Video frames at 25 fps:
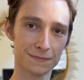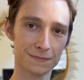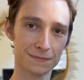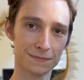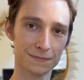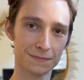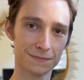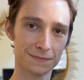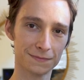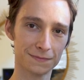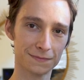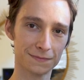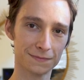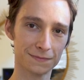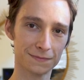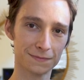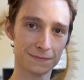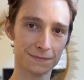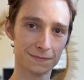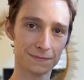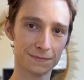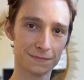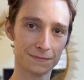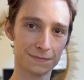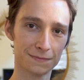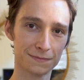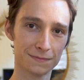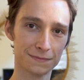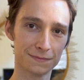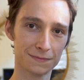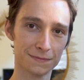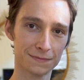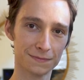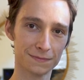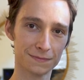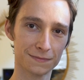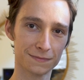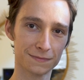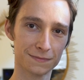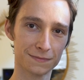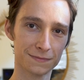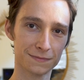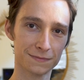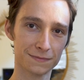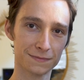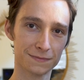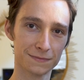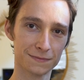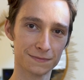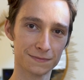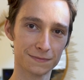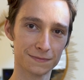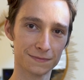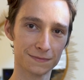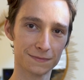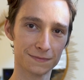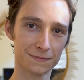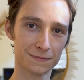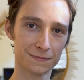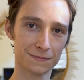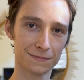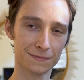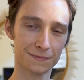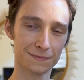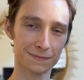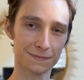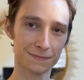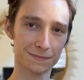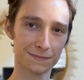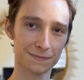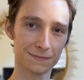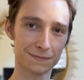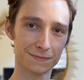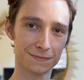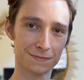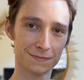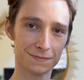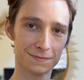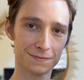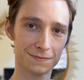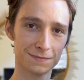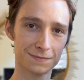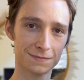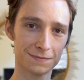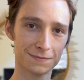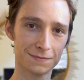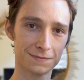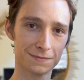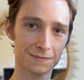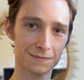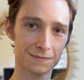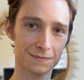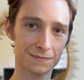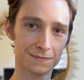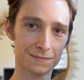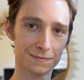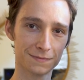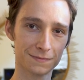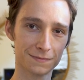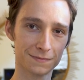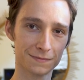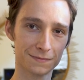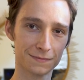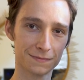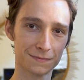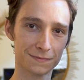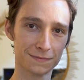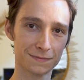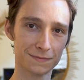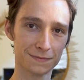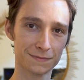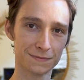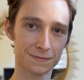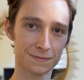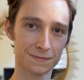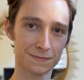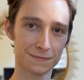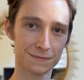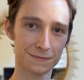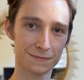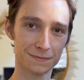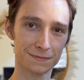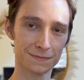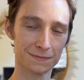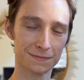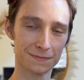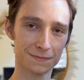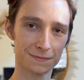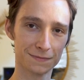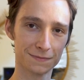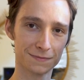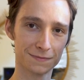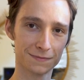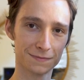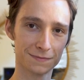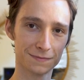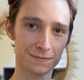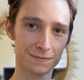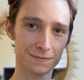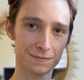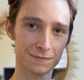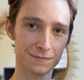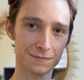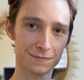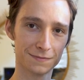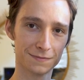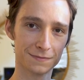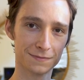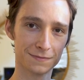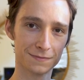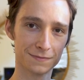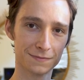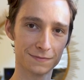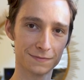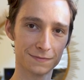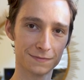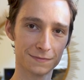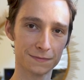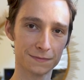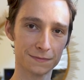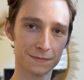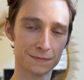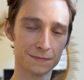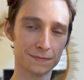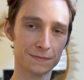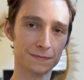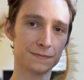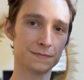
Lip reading: (not speaking)